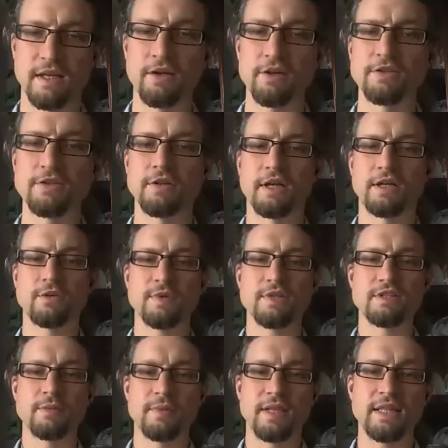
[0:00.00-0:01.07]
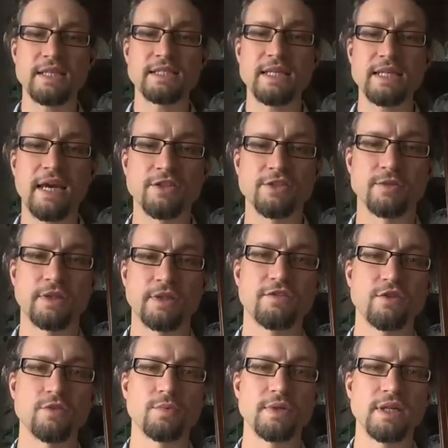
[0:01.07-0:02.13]
character and wisdom. And this actually, if
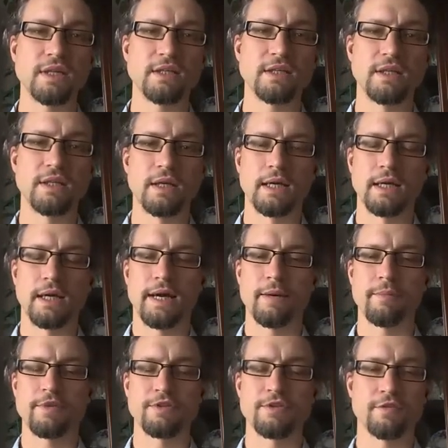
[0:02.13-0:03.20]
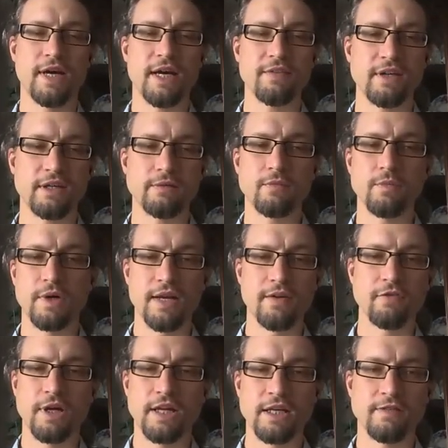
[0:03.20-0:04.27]
you read Surviving,
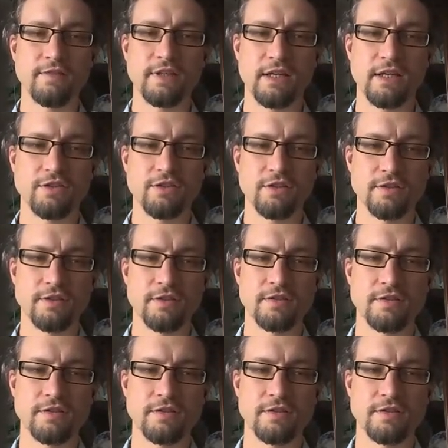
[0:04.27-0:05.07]
whenever any of the ancient